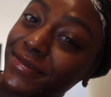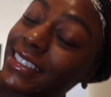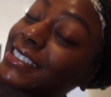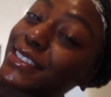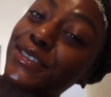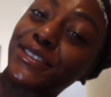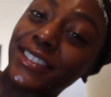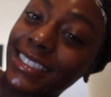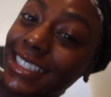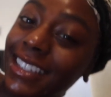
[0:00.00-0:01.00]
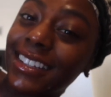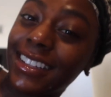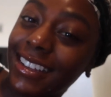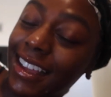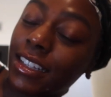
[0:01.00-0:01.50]
This is really
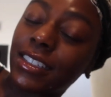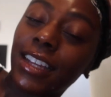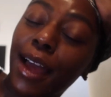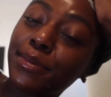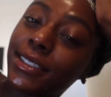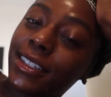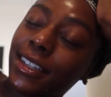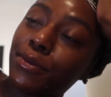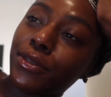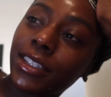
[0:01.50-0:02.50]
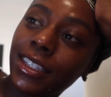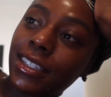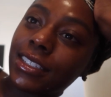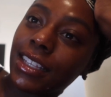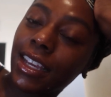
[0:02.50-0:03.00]
a next chapter and I'm really
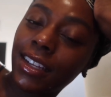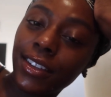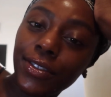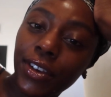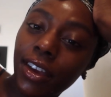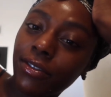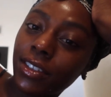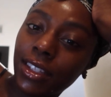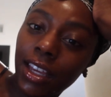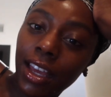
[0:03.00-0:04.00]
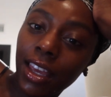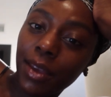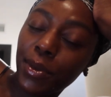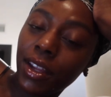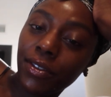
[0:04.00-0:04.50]
excited for everything I
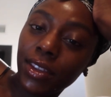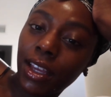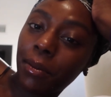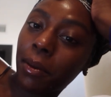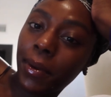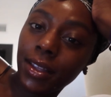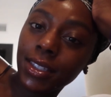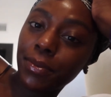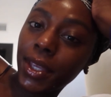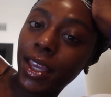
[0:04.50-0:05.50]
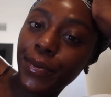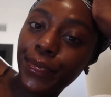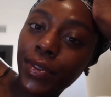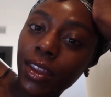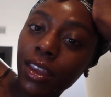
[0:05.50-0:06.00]
am and everything I'm about to be.
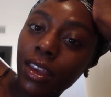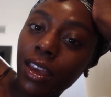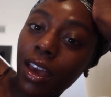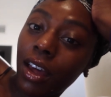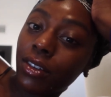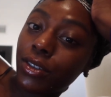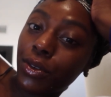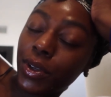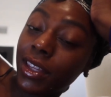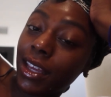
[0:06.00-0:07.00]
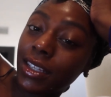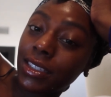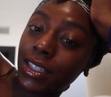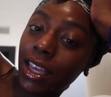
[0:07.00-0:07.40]
I don't know what that is